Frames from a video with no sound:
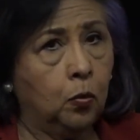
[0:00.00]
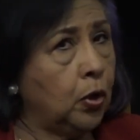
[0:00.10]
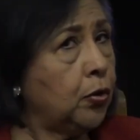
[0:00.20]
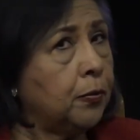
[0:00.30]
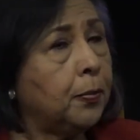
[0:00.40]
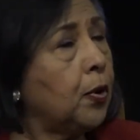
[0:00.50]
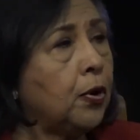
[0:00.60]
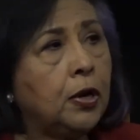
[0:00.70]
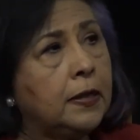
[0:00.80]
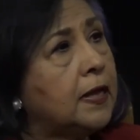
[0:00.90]
we are a
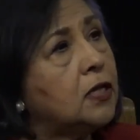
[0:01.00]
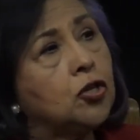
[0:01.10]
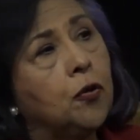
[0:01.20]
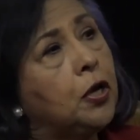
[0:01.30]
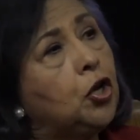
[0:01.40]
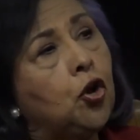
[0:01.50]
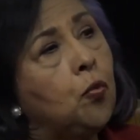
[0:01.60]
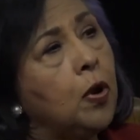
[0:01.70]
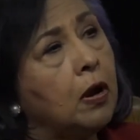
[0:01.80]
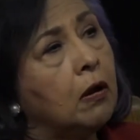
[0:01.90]
party that is going
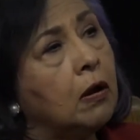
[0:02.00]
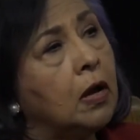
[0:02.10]
nowhere